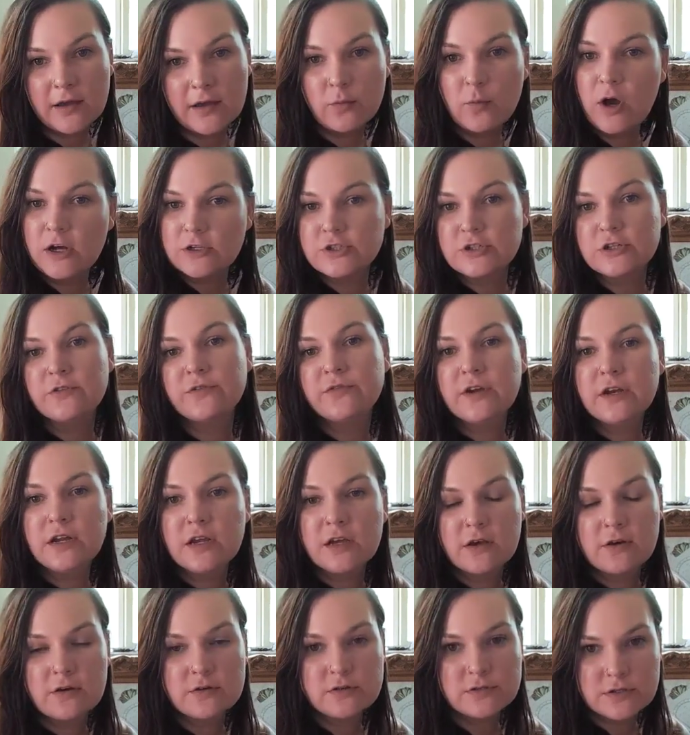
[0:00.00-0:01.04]
I watch your
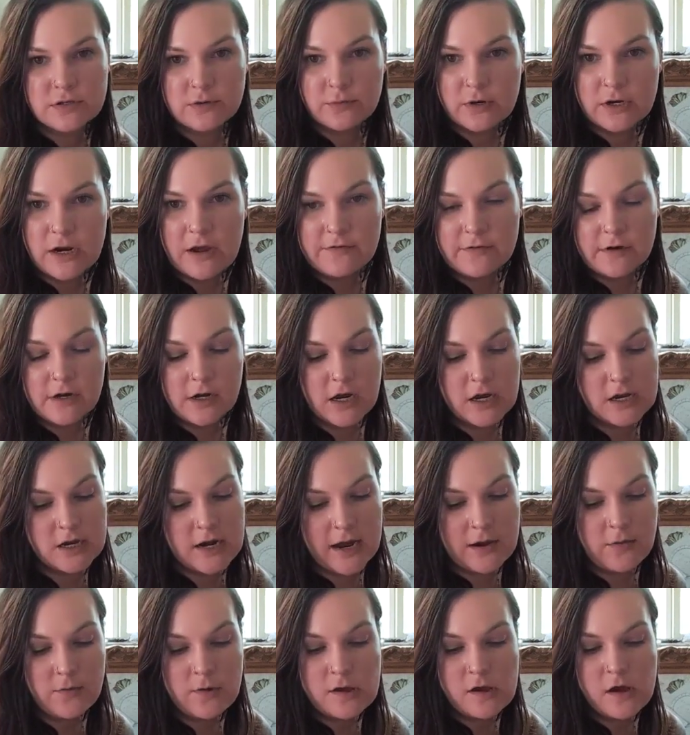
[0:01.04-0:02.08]
videos or whatever. And
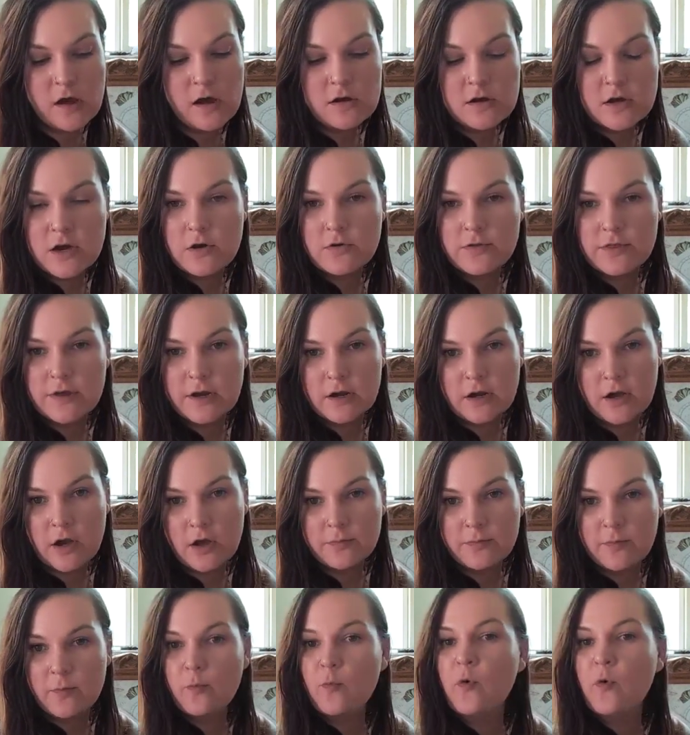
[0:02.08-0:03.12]
I will, I'll go there. I'll